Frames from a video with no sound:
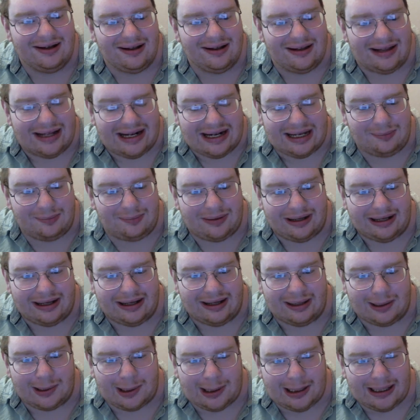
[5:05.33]
that can be
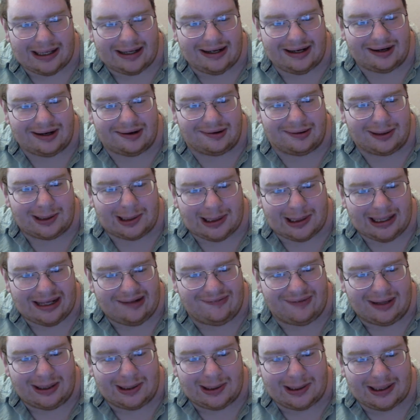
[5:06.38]
a secondary
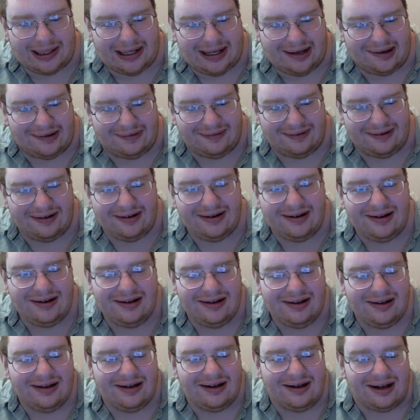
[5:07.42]
savings account.
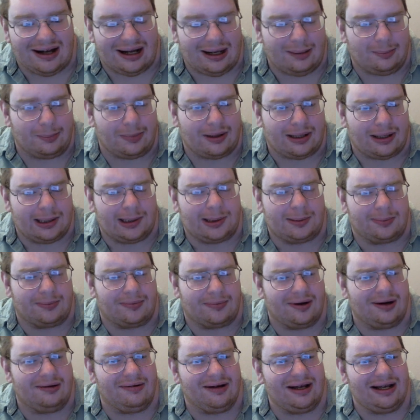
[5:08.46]
Because um,
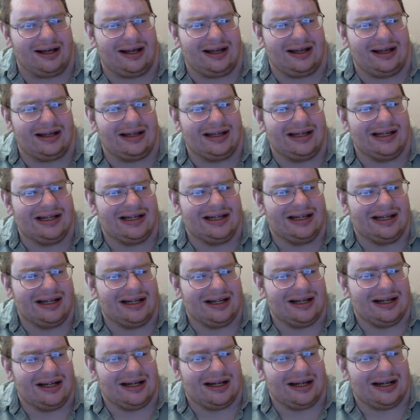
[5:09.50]
really,
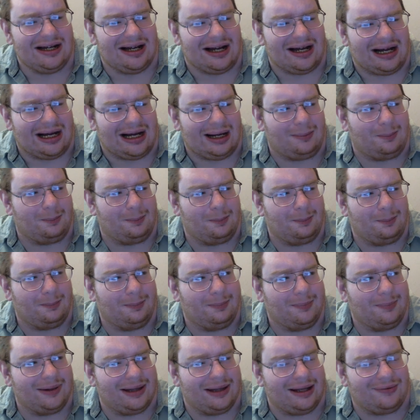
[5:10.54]
um,
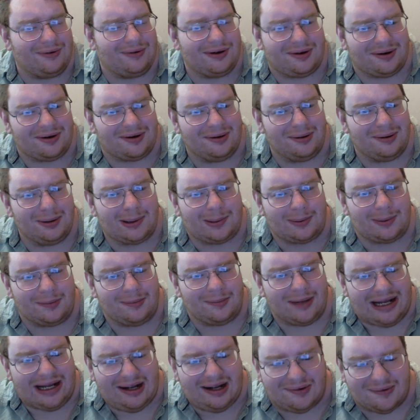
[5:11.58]
the returns from
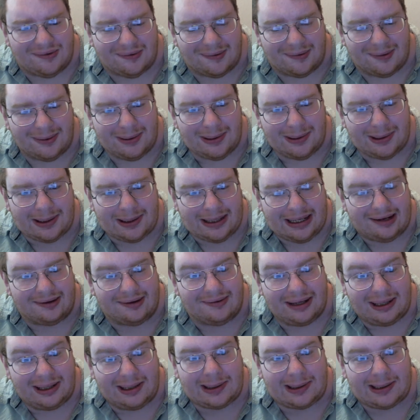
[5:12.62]
Acorns, at
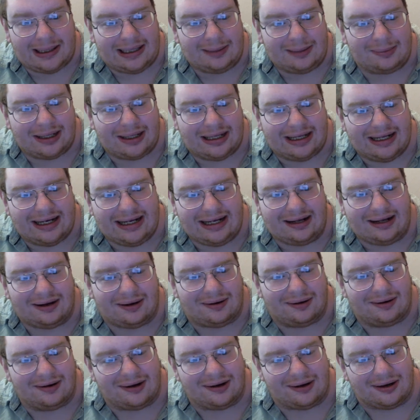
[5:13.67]
least in the beginning,
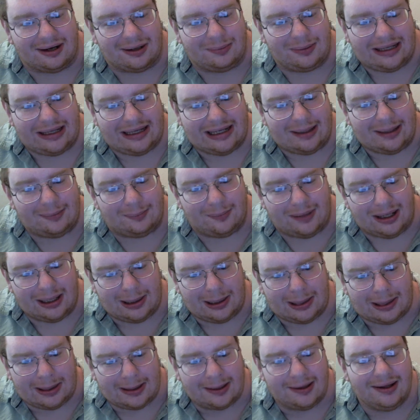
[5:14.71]
aren't going to be that
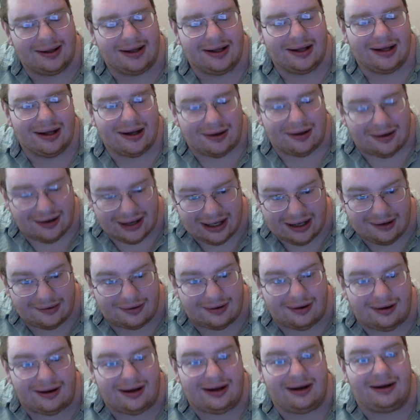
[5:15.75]
much. Later
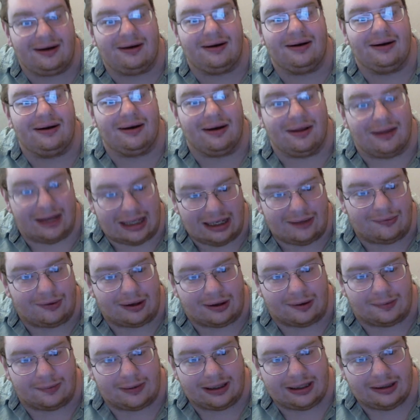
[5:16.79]
on, they
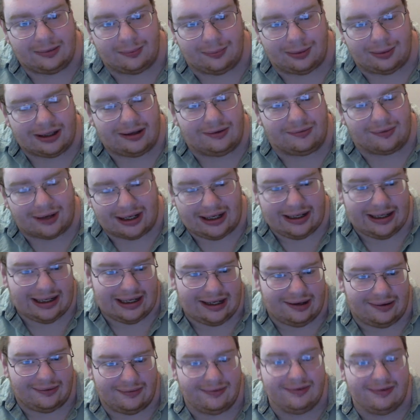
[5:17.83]
will be, but right
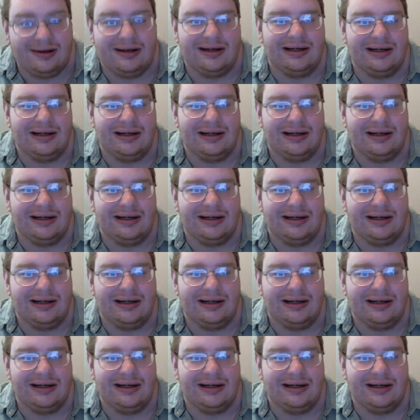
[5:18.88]
now,